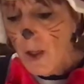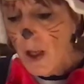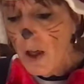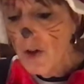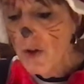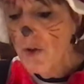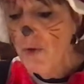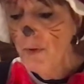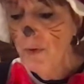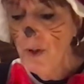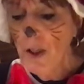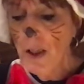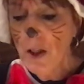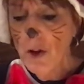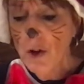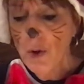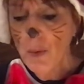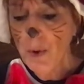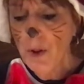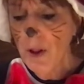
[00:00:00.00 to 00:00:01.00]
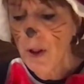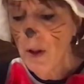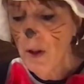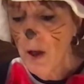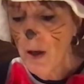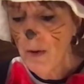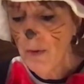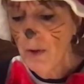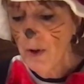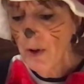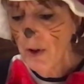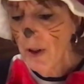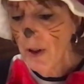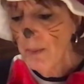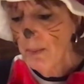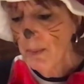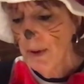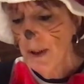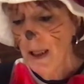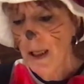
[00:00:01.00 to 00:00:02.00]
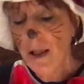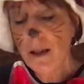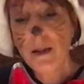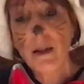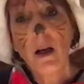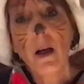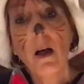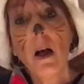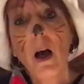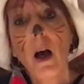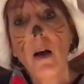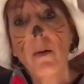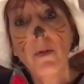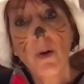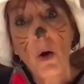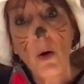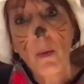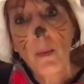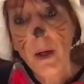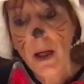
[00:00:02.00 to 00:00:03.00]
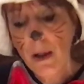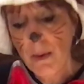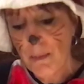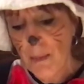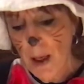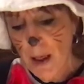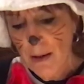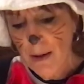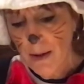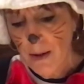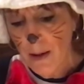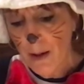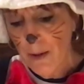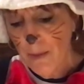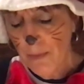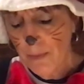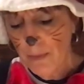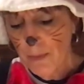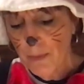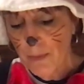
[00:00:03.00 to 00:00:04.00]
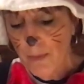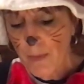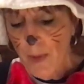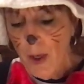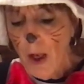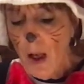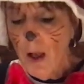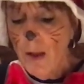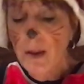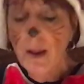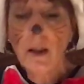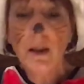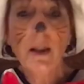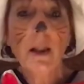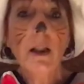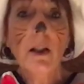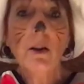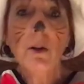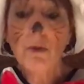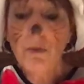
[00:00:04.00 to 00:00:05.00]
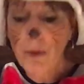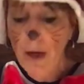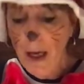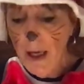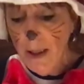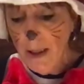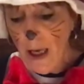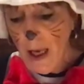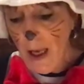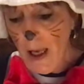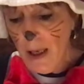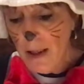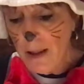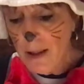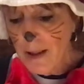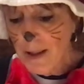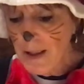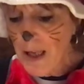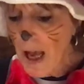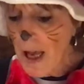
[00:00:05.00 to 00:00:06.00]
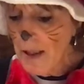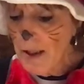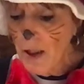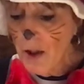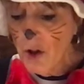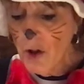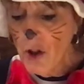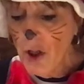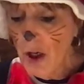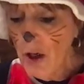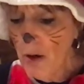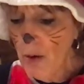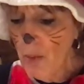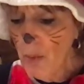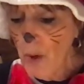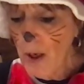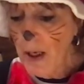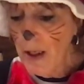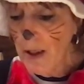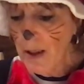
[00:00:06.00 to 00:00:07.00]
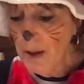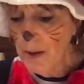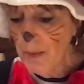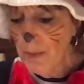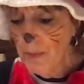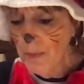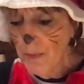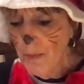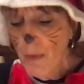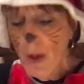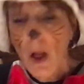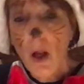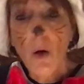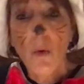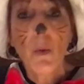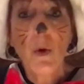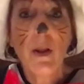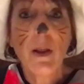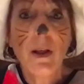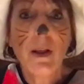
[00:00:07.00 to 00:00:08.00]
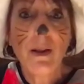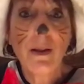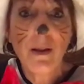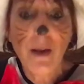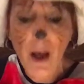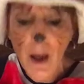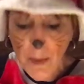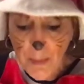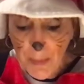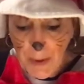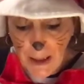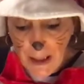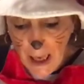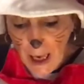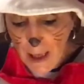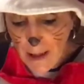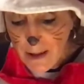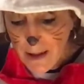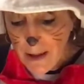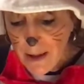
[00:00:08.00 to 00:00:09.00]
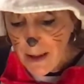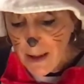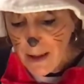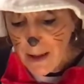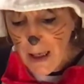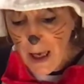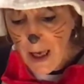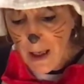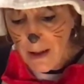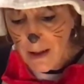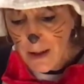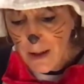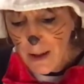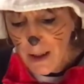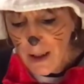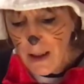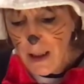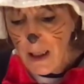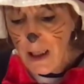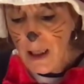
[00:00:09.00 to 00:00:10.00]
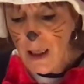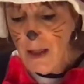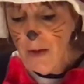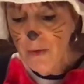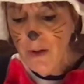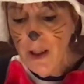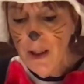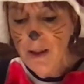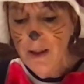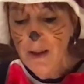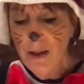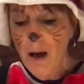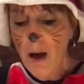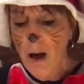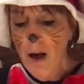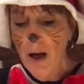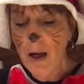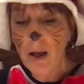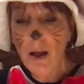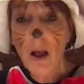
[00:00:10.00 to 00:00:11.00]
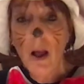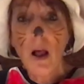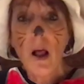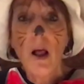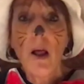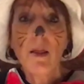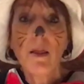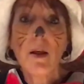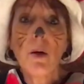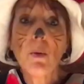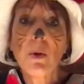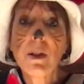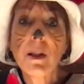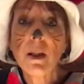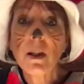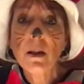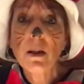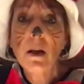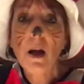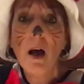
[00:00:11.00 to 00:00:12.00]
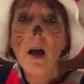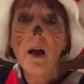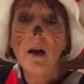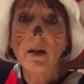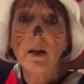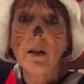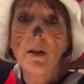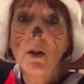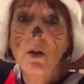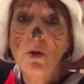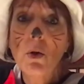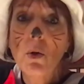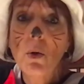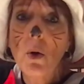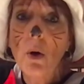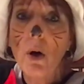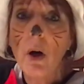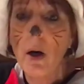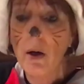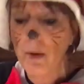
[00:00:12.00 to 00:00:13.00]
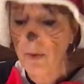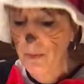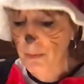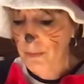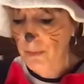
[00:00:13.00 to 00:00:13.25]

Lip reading: She finished with a covered plate of homemade matzah. The little red hen sat in a chair and waited. When the sun began to set in the evening sky, there was a knock at the door.